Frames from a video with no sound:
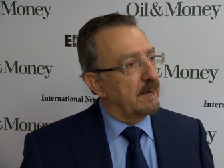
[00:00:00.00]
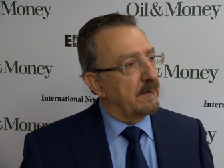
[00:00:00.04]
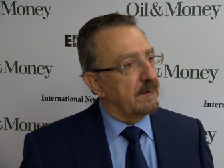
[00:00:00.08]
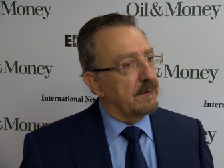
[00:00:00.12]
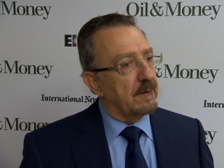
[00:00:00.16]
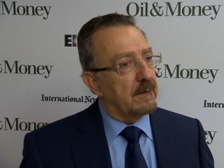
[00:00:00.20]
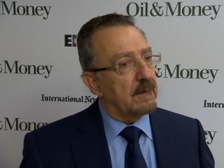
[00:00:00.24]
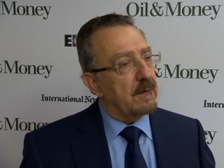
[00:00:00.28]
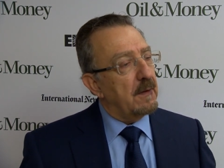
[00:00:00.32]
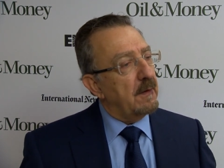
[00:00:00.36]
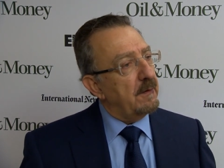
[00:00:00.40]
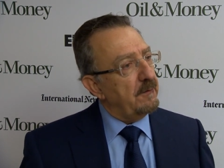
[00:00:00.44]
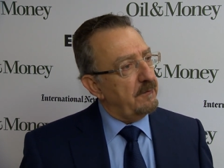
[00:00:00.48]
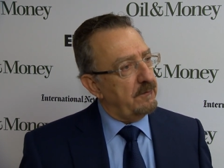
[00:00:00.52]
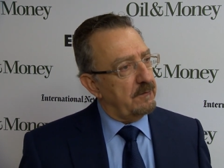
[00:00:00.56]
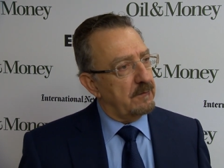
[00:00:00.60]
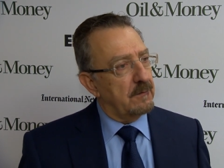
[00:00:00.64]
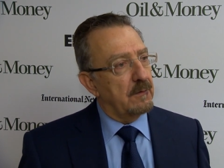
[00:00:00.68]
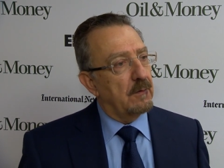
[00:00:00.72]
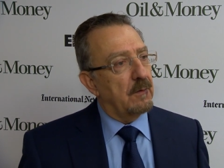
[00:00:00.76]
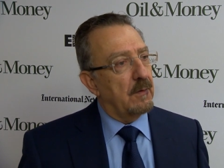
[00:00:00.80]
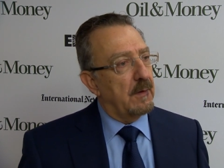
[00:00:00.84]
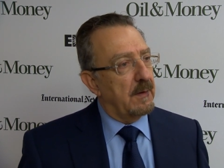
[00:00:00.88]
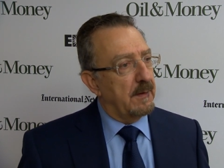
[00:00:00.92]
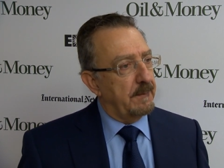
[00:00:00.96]
the costs
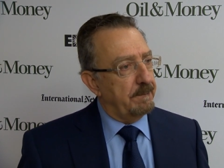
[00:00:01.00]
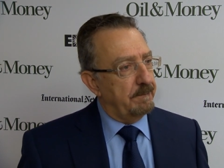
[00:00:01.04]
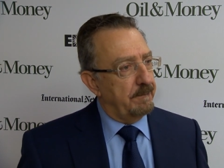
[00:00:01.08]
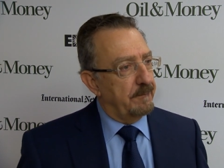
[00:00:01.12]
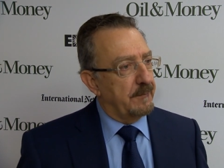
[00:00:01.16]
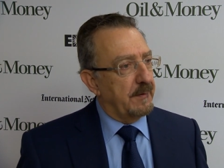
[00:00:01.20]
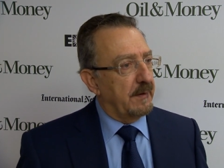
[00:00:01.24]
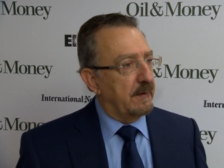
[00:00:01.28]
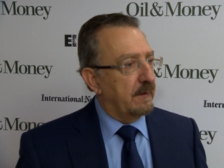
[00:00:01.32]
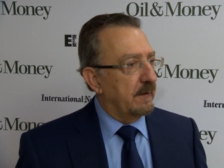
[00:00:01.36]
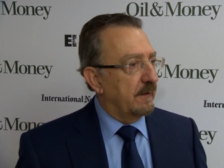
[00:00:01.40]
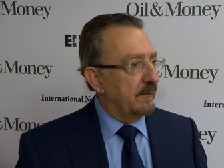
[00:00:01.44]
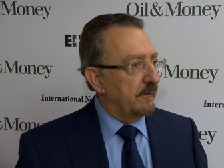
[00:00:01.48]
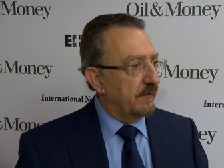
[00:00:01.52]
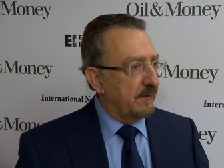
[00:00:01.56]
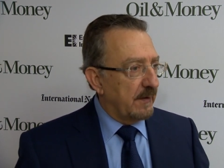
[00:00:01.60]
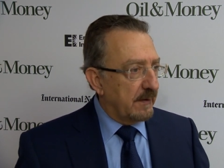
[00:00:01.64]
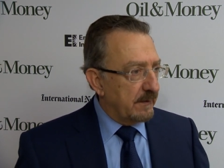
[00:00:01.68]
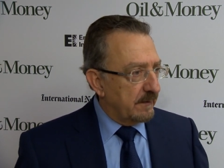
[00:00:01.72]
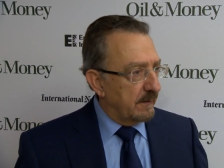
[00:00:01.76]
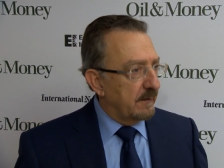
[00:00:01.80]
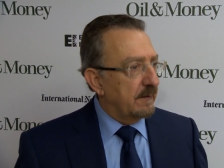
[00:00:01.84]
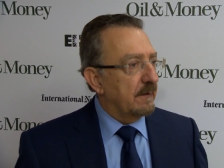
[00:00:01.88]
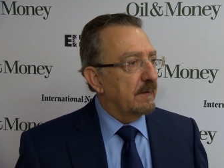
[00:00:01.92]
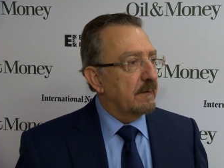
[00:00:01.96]
go up because
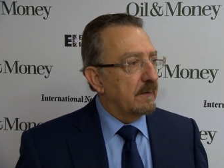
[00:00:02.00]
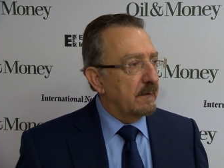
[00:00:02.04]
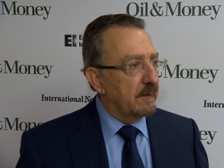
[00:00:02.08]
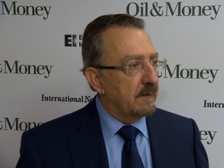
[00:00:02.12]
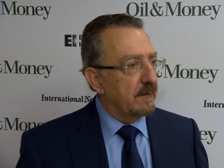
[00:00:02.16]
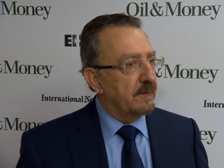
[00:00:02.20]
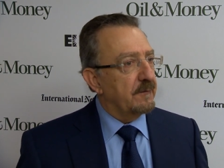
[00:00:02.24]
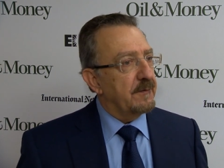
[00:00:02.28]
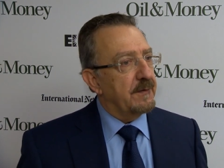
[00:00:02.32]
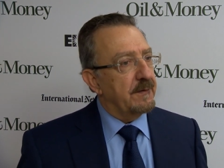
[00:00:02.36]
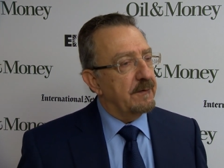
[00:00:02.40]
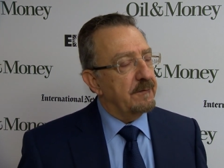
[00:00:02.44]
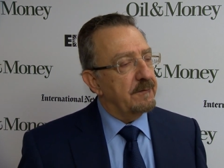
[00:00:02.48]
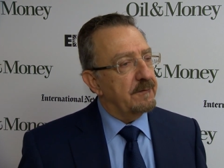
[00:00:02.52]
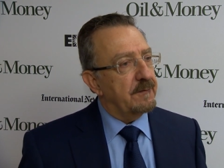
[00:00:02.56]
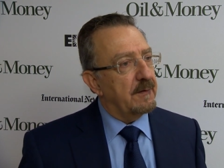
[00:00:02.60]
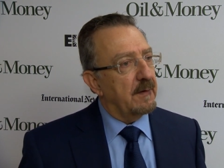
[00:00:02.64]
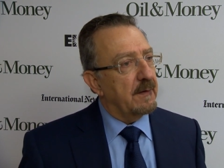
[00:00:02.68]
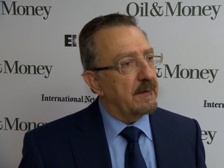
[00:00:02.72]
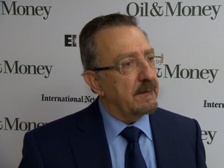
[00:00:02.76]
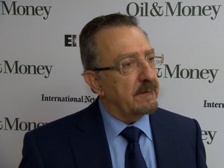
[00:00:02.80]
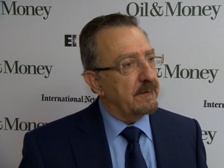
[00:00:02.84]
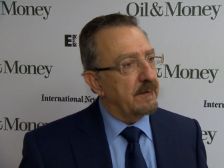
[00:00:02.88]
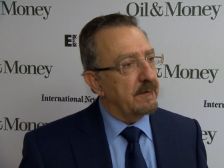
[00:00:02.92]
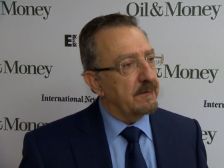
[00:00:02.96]
then all of these
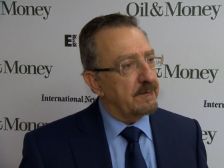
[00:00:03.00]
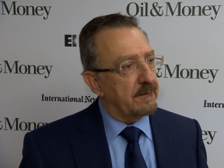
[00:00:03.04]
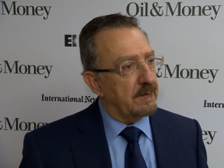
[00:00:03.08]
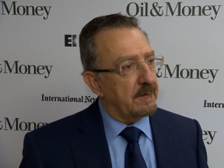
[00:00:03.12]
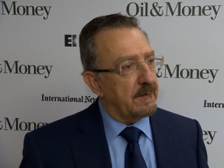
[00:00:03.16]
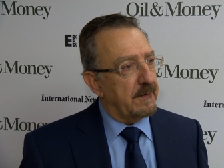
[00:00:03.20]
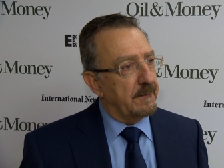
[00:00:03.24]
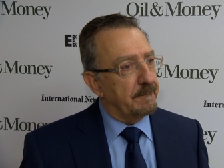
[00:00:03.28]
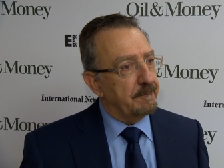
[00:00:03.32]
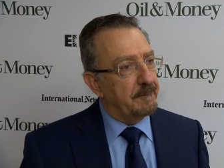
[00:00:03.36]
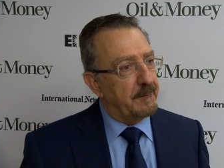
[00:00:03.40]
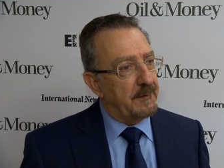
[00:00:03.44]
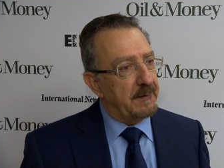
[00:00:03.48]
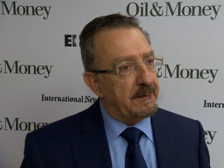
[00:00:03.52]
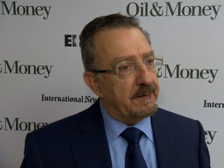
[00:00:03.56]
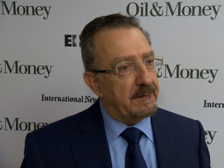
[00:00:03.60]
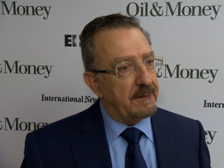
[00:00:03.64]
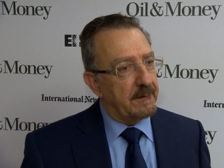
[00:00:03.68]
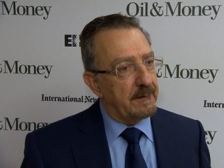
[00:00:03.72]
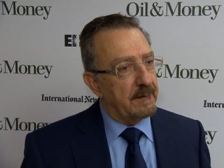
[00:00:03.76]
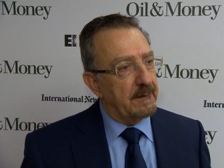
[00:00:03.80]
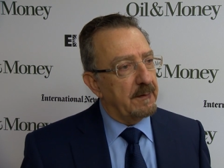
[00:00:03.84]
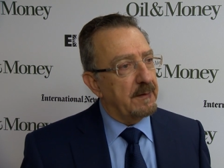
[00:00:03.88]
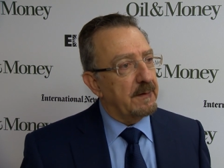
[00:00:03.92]
areas are competing,